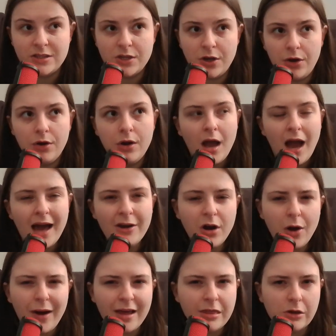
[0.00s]
So I don't
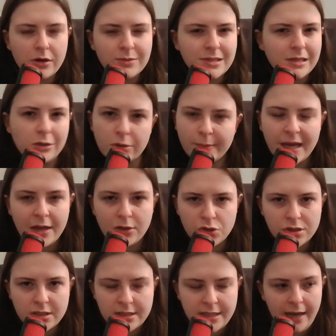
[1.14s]
know. I thought it was a little bit
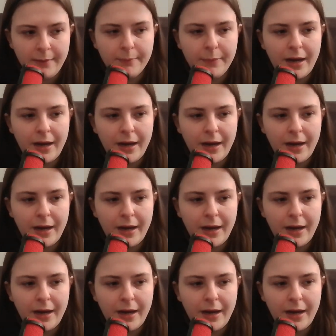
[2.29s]
interesting.